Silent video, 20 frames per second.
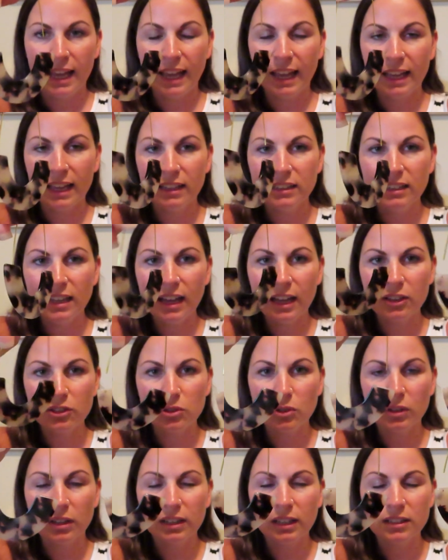And yeah,
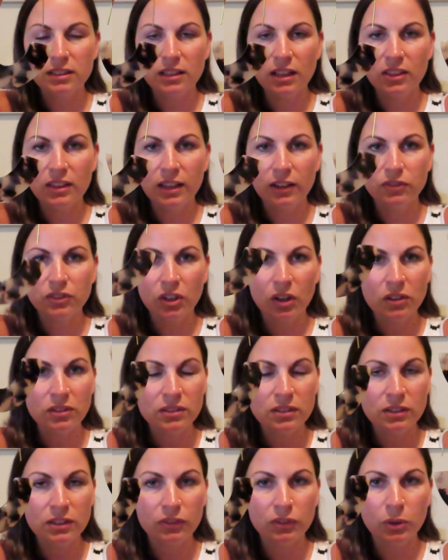so like I said, they have
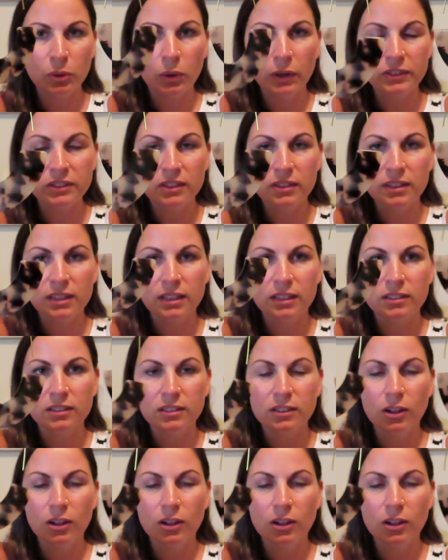tons of different ones of these.